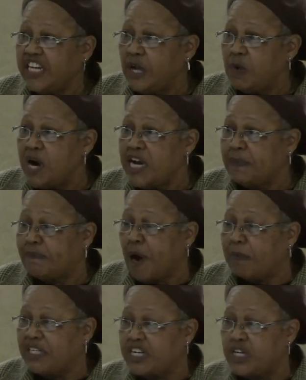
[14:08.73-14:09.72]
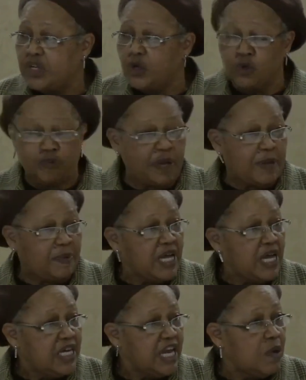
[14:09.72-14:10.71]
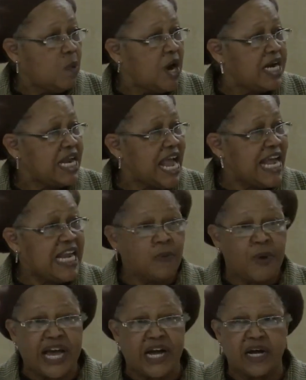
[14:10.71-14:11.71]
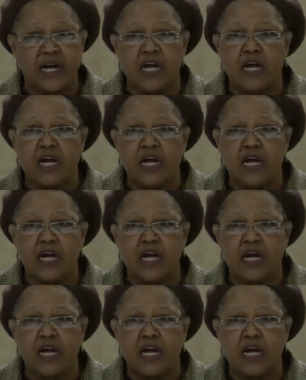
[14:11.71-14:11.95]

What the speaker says: they weren't published in the newspaper, they weren't anywhere.